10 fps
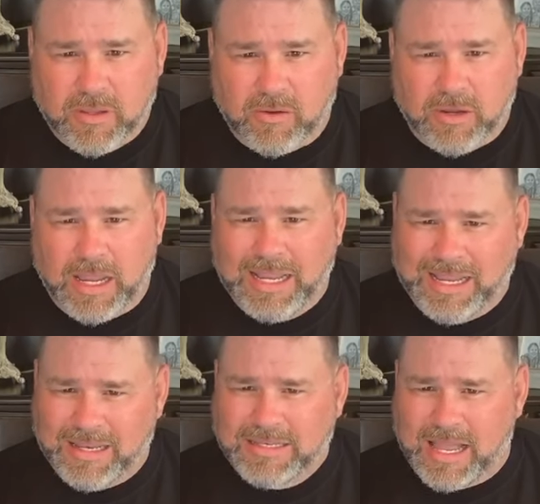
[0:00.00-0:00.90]

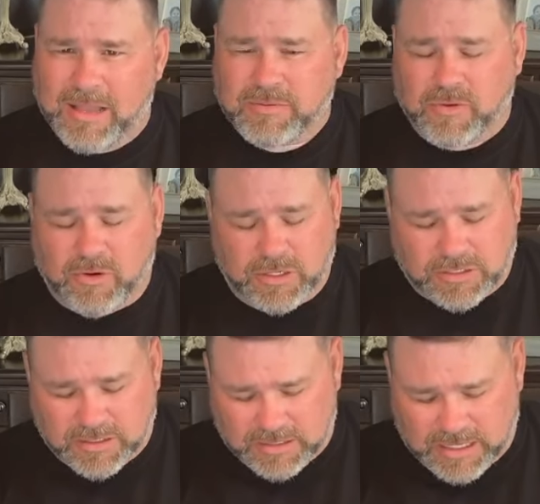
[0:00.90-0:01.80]
Okay, end times for
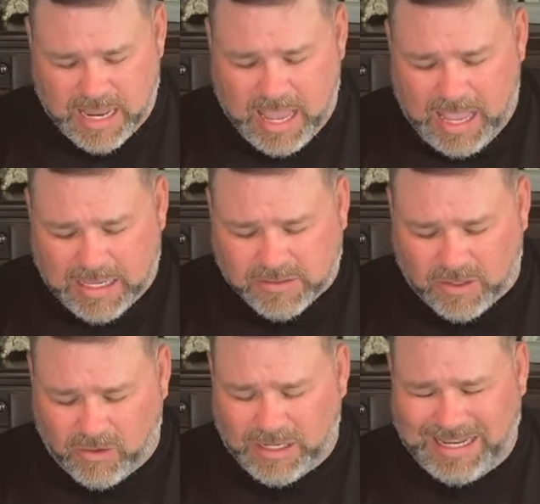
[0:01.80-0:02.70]
Christians. And, and
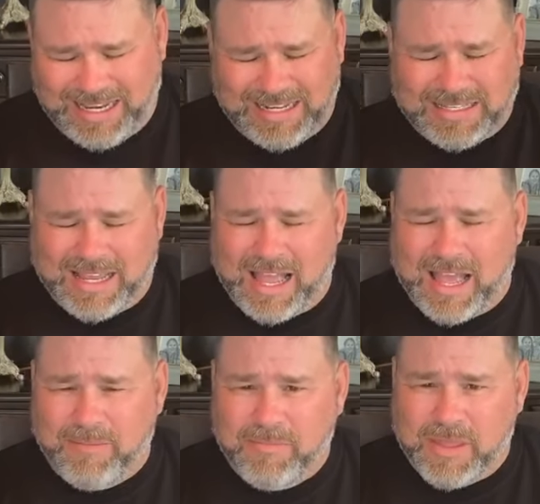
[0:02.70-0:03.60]
certainly any
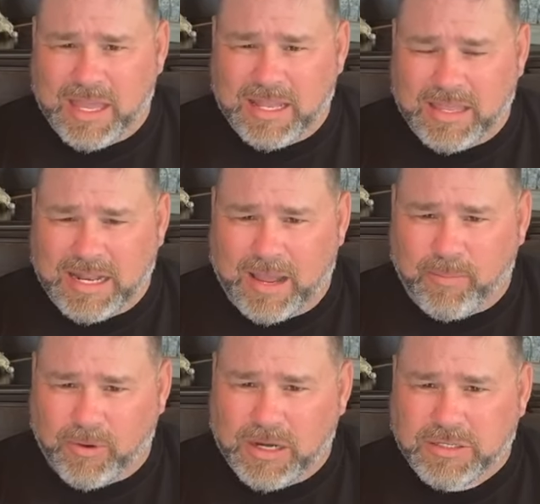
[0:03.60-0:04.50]
time that, that I
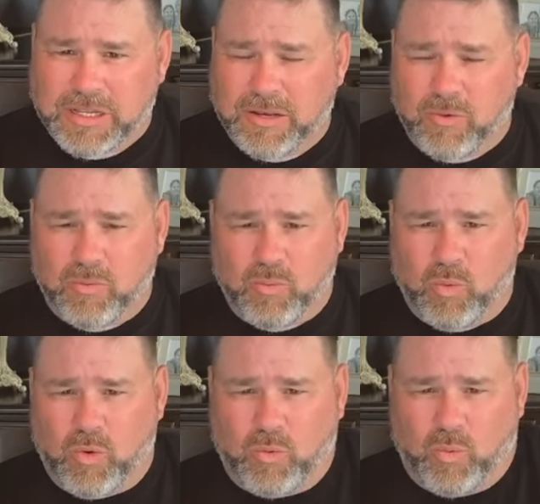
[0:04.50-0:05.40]
preach, I don't
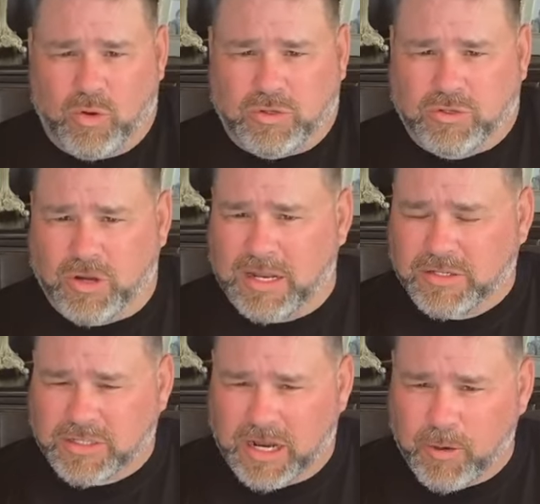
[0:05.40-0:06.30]
want to try to
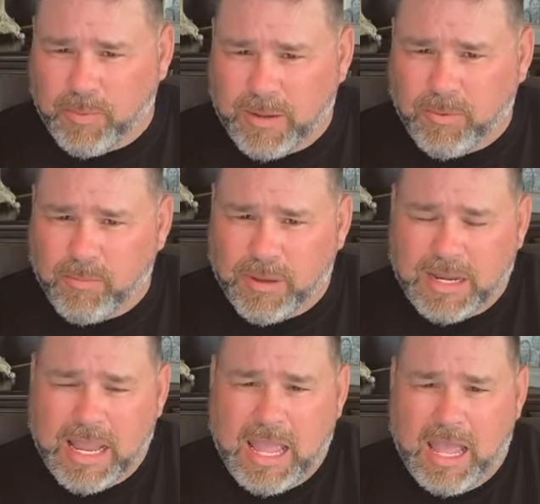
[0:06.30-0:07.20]
scare people,
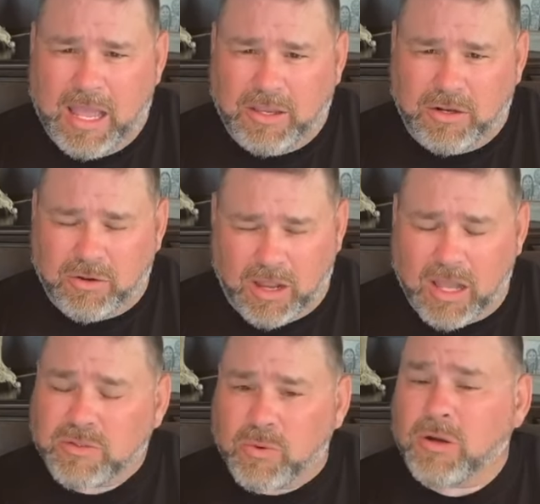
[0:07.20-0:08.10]
but uh, you know,
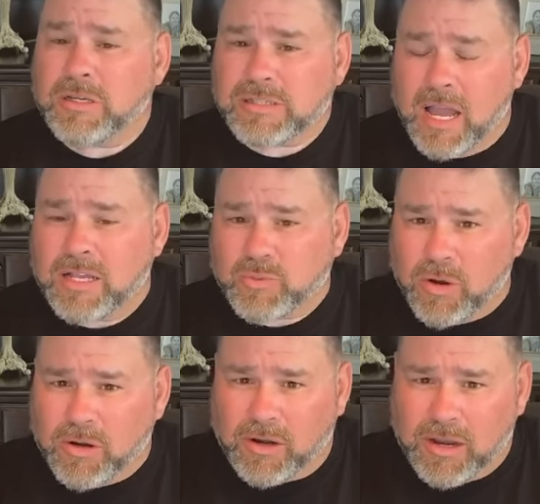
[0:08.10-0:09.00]
God's Word is God's
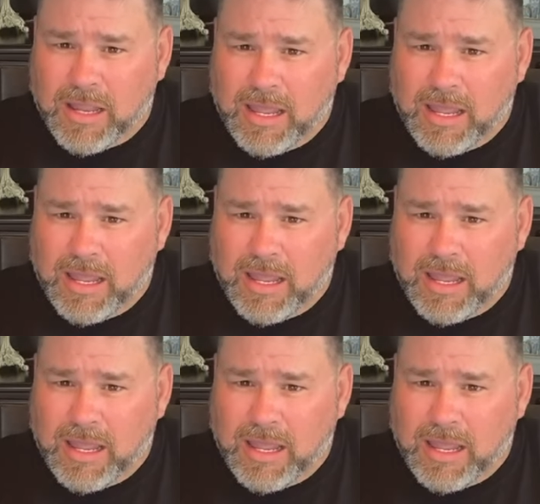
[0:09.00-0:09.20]
Word.